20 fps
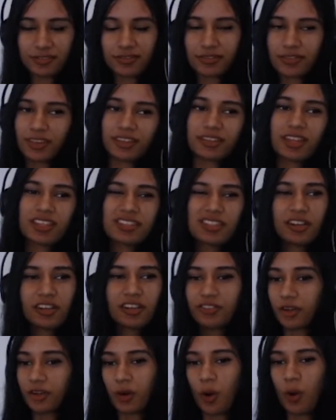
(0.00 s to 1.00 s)
Like that's not
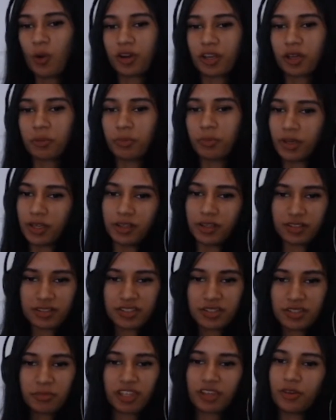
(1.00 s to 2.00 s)
even coding, but it's
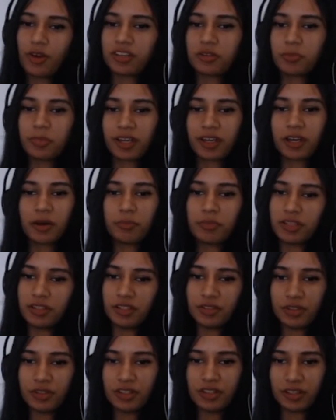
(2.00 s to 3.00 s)
something you have to pick up in
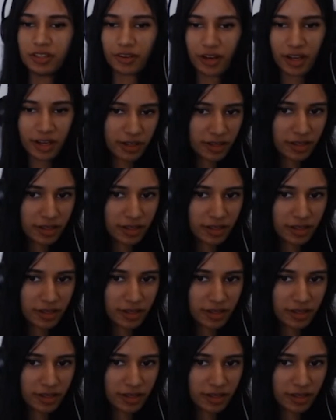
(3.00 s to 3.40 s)
Unity, right?